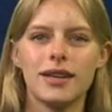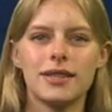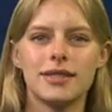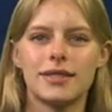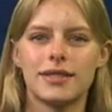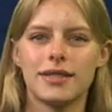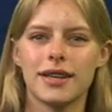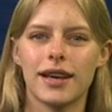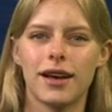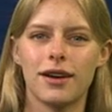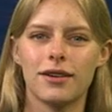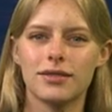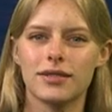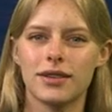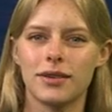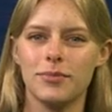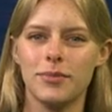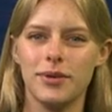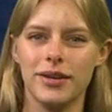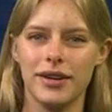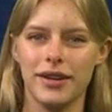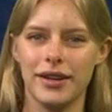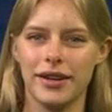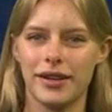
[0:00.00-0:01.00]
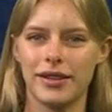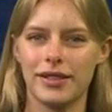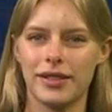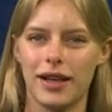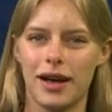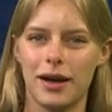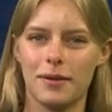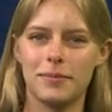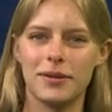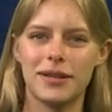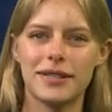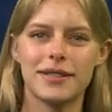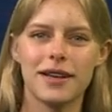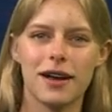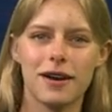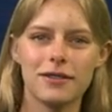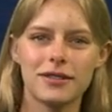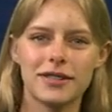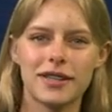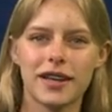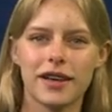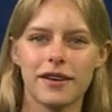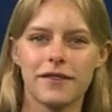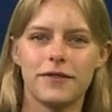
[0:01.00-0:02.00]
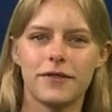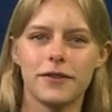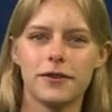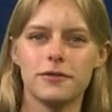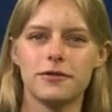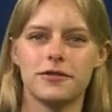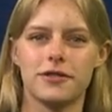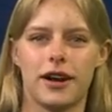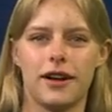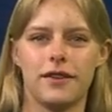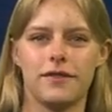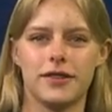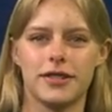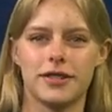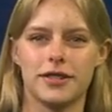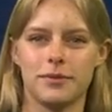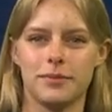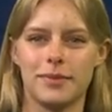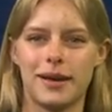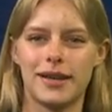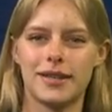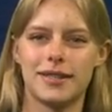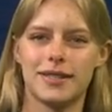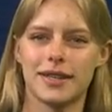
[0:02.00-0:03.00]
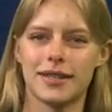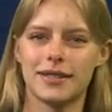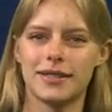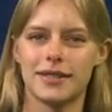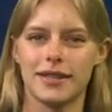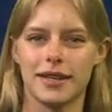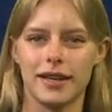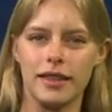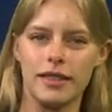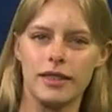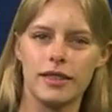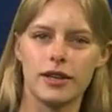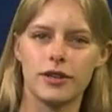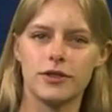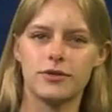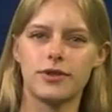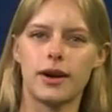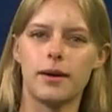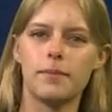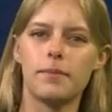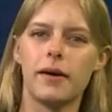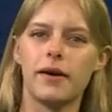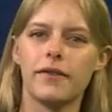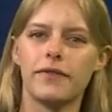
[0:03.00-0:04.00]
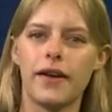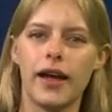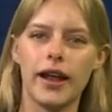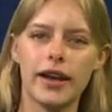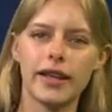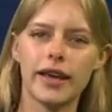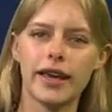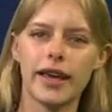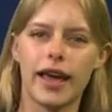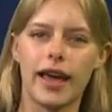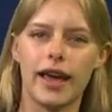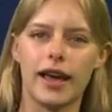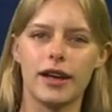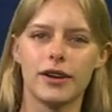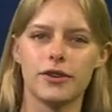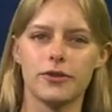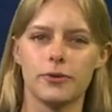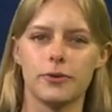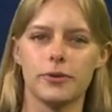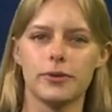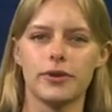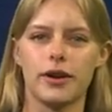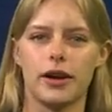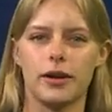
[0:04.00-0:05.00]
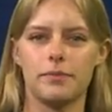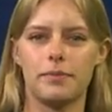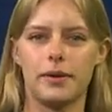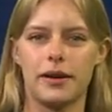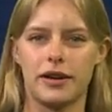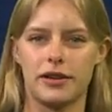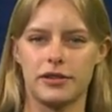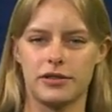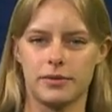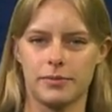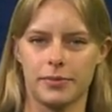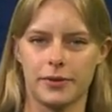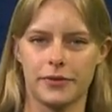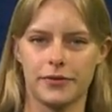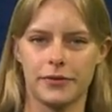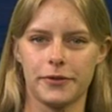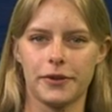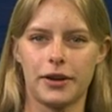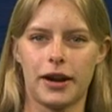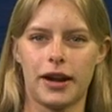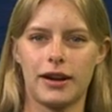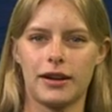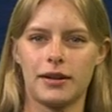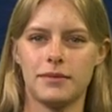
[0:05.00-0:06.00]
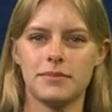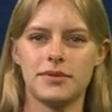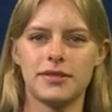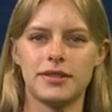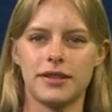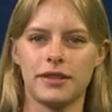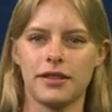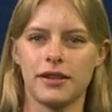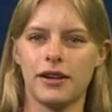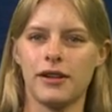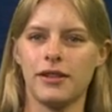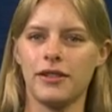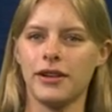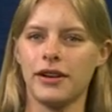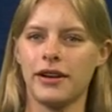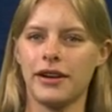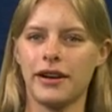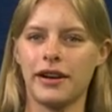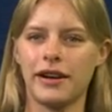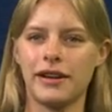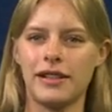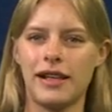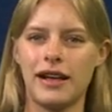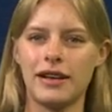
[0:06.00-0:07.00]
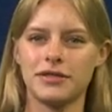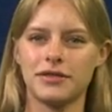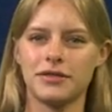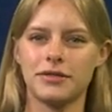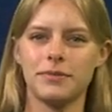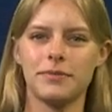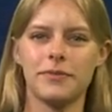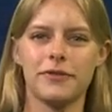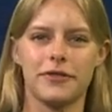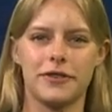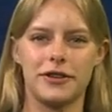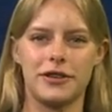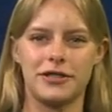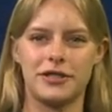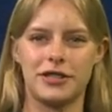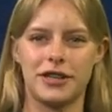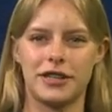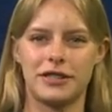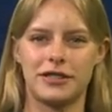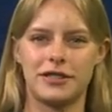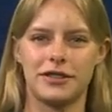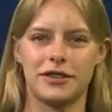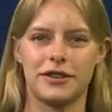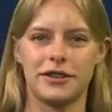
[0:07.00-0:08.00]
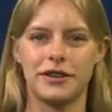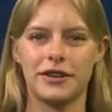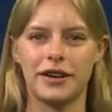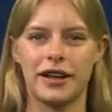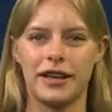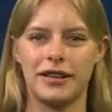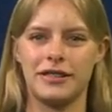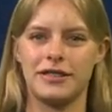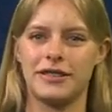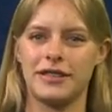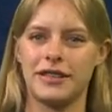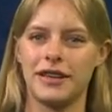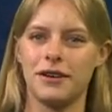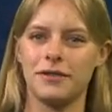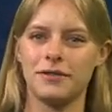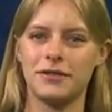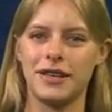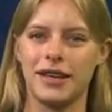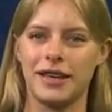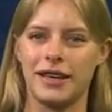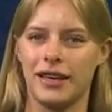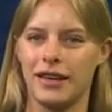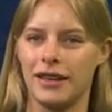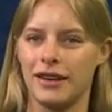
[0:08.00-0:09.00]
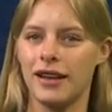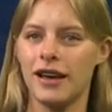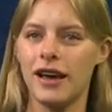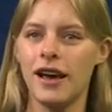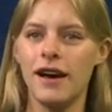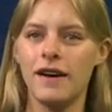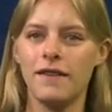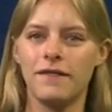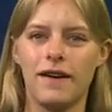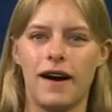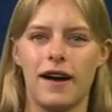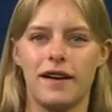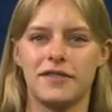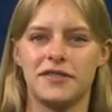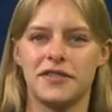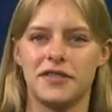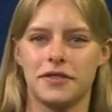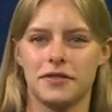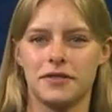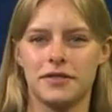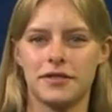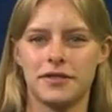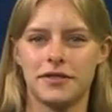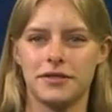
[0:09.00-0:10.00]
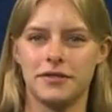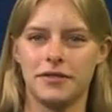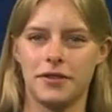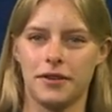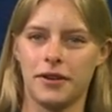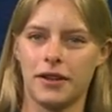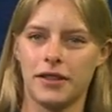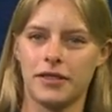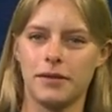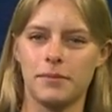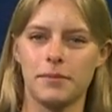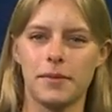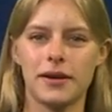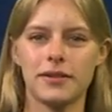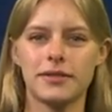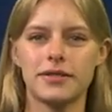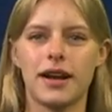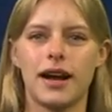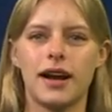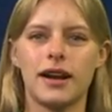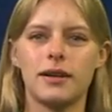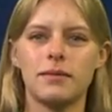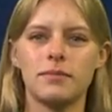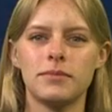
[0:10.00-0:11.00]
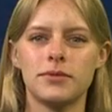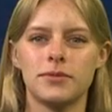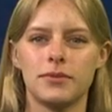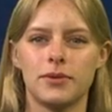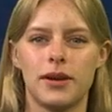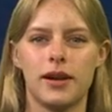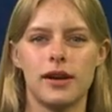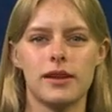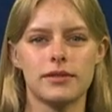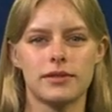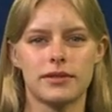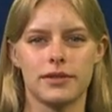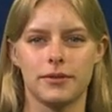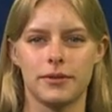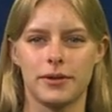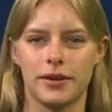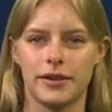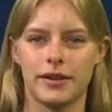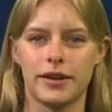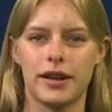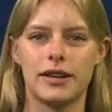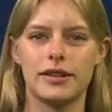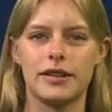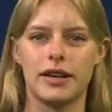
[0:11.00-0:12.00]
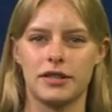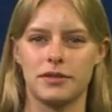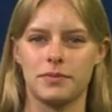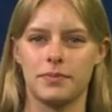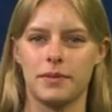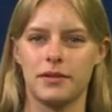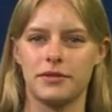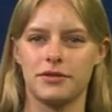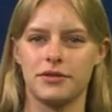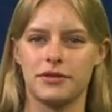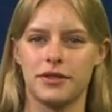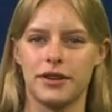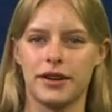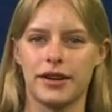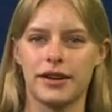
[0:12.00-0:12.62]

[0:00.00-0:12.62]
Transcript: CO's Community Club is hosting a food drive until May 16th. Drop off any canned or non-perishable food items to the culinary classroom for a chance to earn a CO ticket. Five students who donate the most items will also earn a Dutch Bros drink.